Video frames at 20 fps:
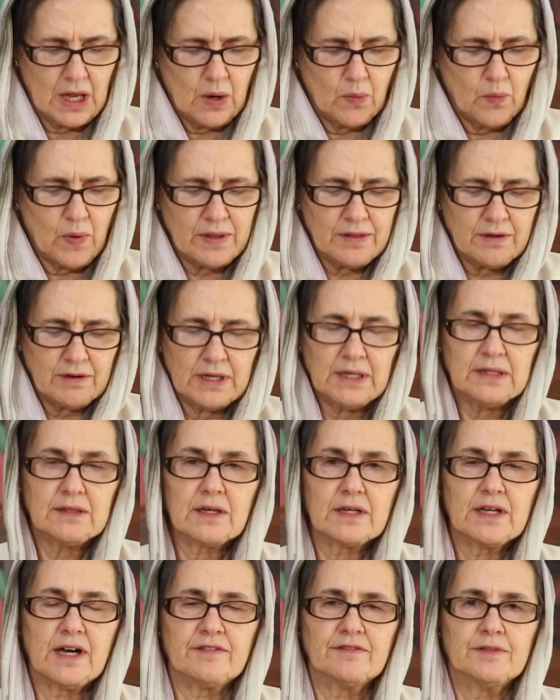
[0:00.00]
whether in the
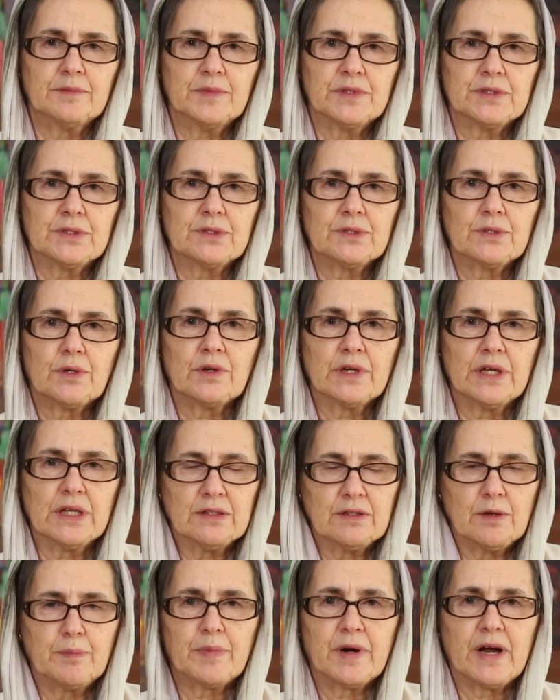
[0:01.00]
government or in
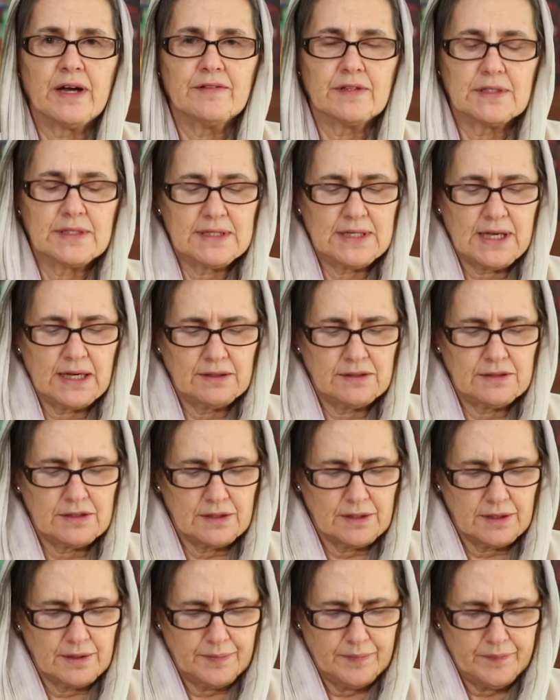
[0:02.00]
the private
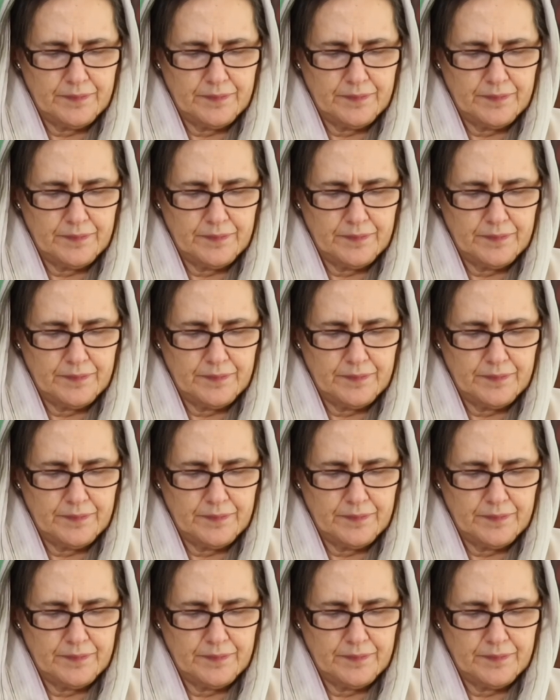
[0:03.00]
sector.